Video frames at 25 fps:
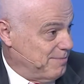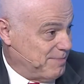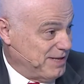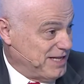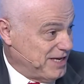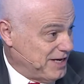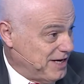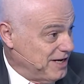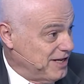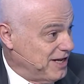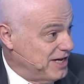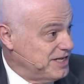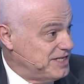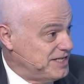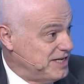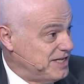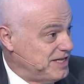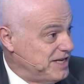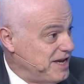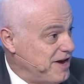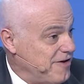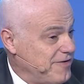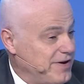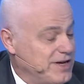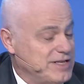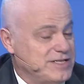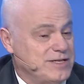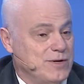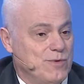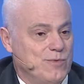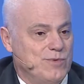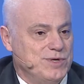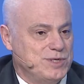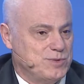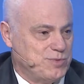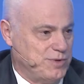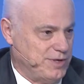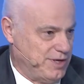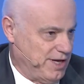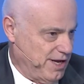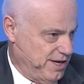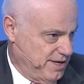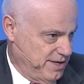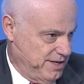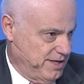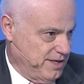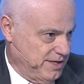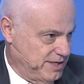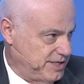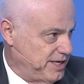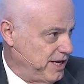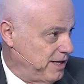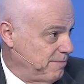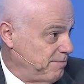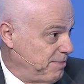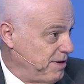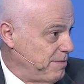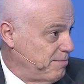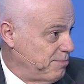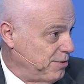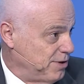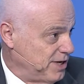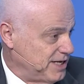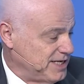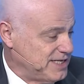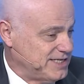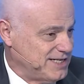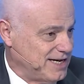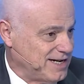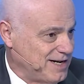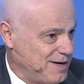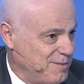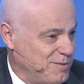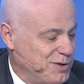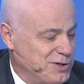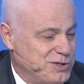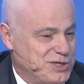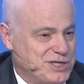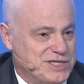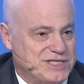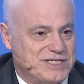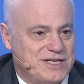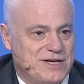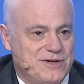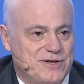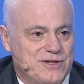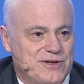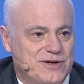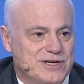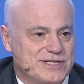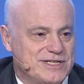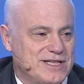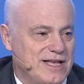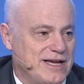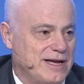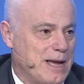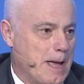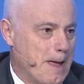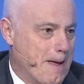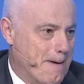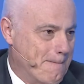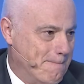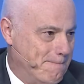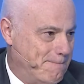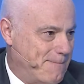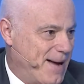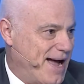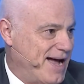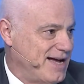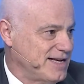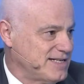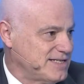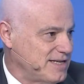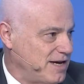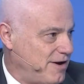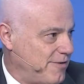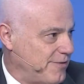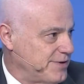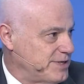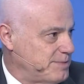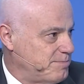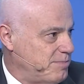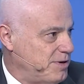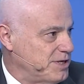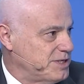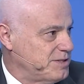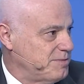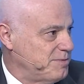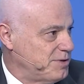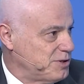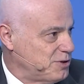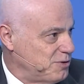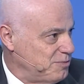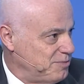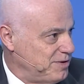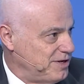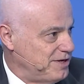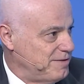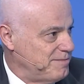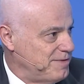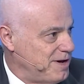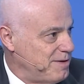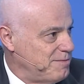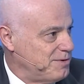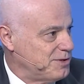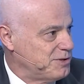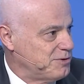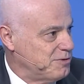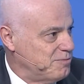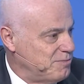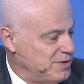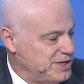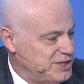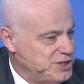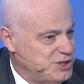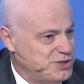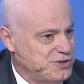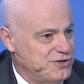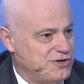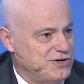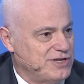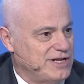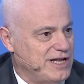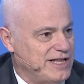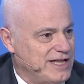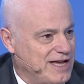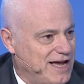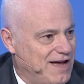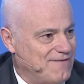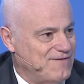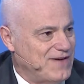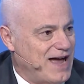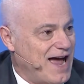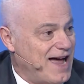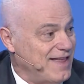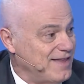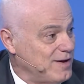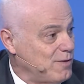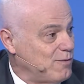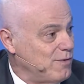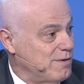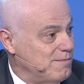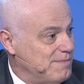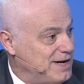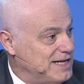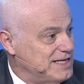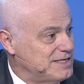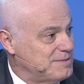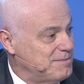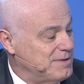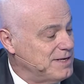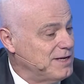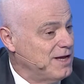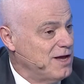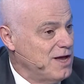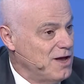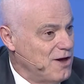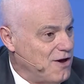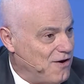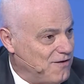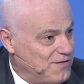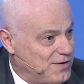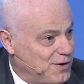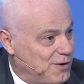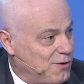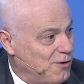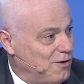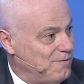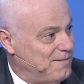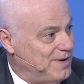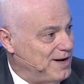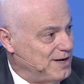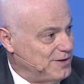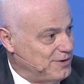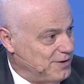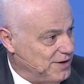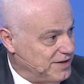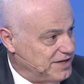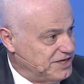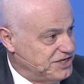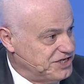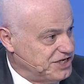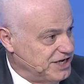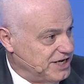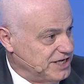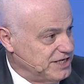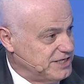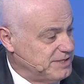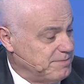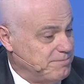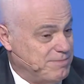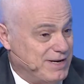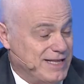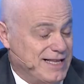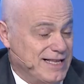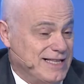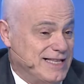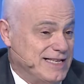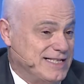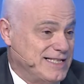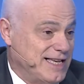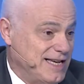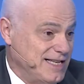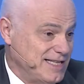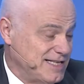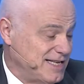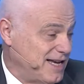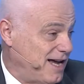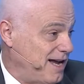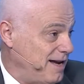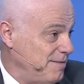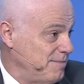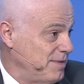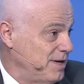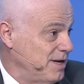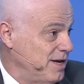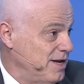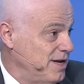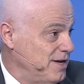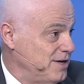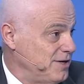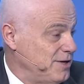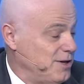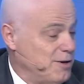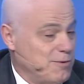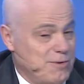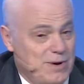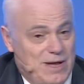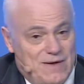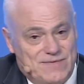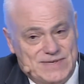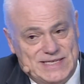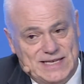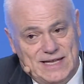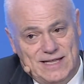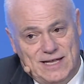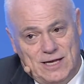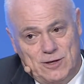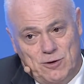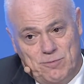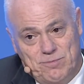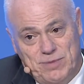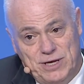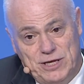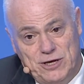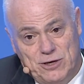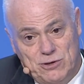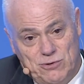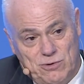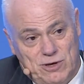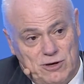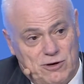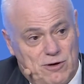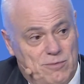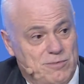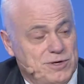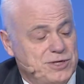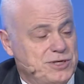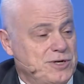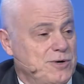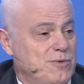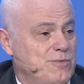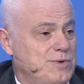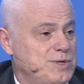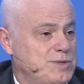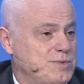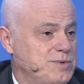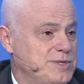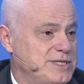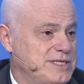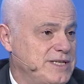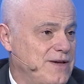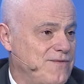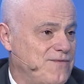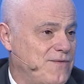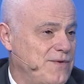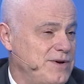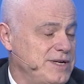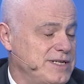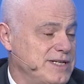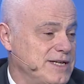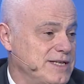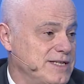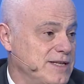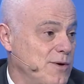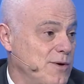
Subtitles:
particularly in ICT areas, in which we tell people exactly what you just said. It's like banks are responsible to be able to make sure that they have adequate management of the whole value-added chains. But at the same time, we have sent an opinion to the Commission, which we said, for instance, that